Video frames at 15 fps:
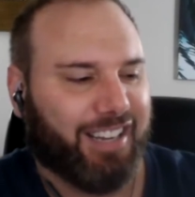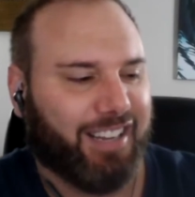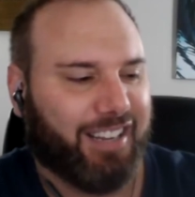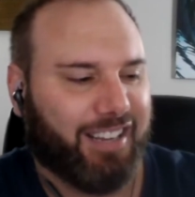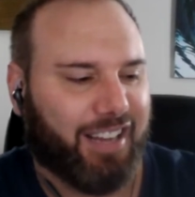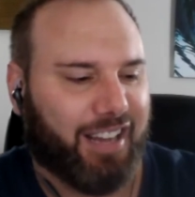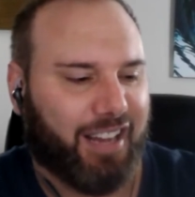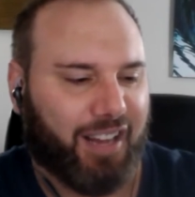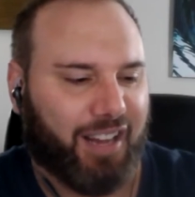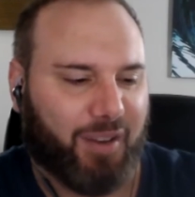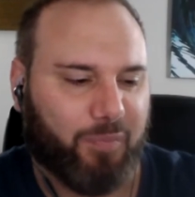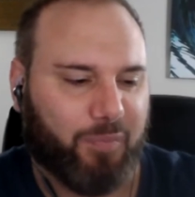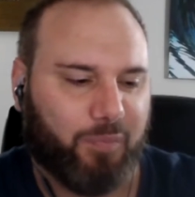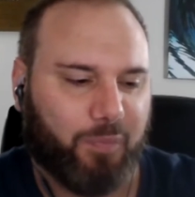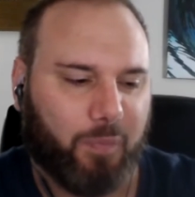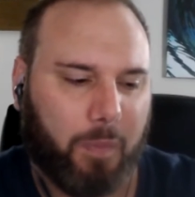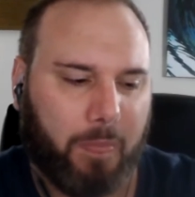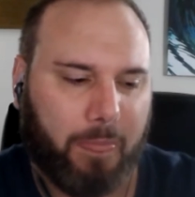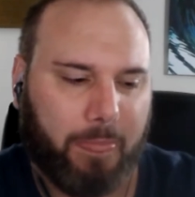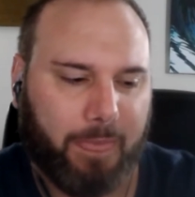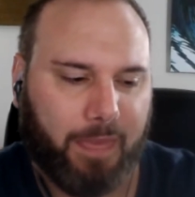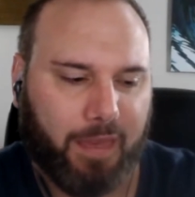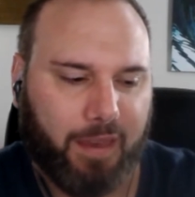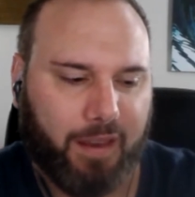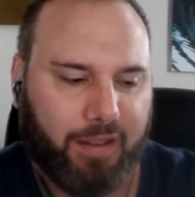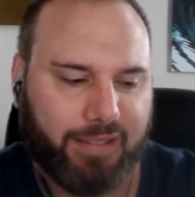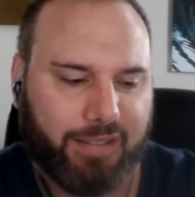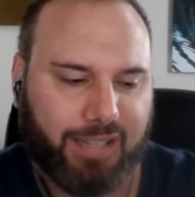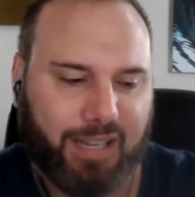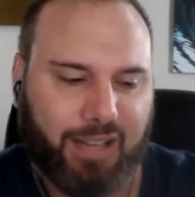Yeah. Um,
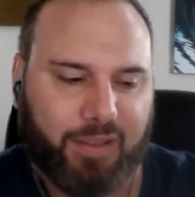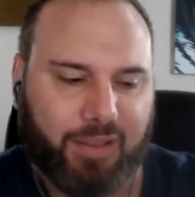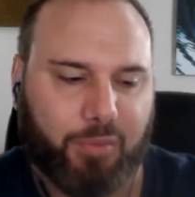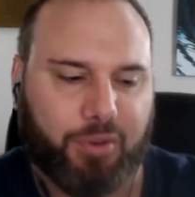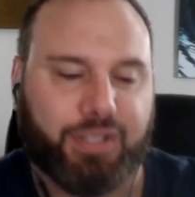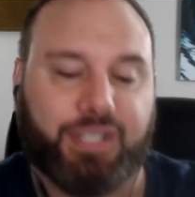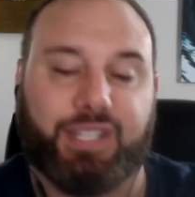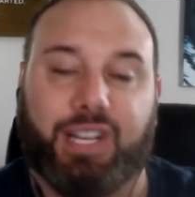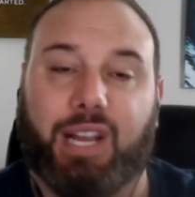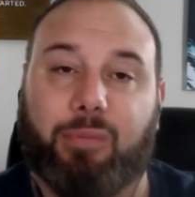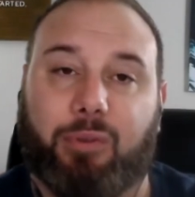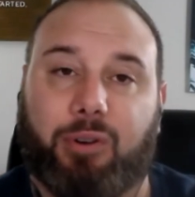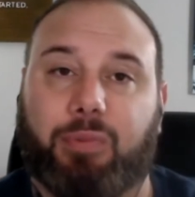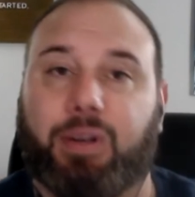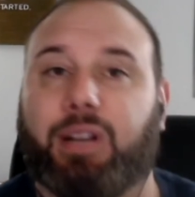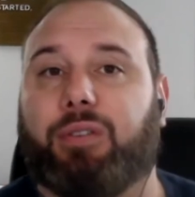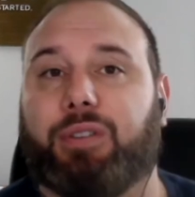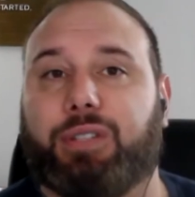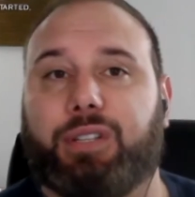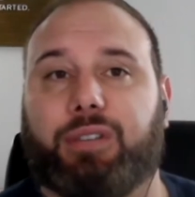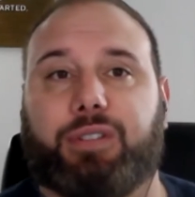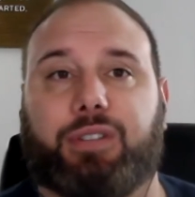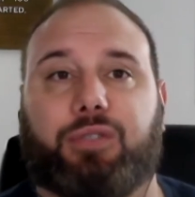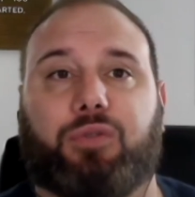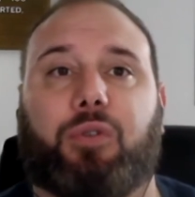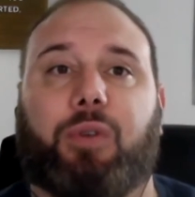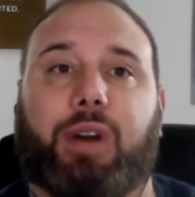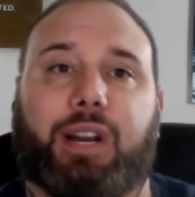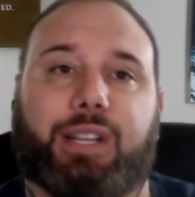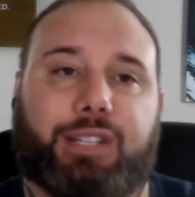it's not the most stable, but it was it was a cool
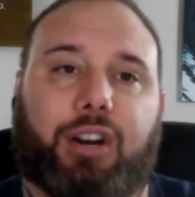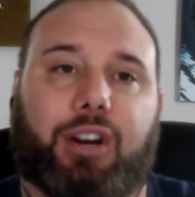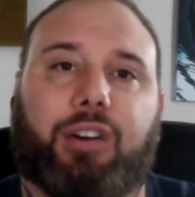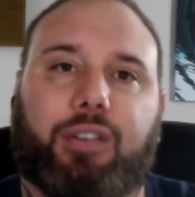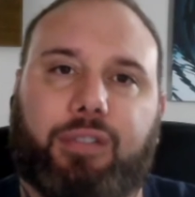way to start.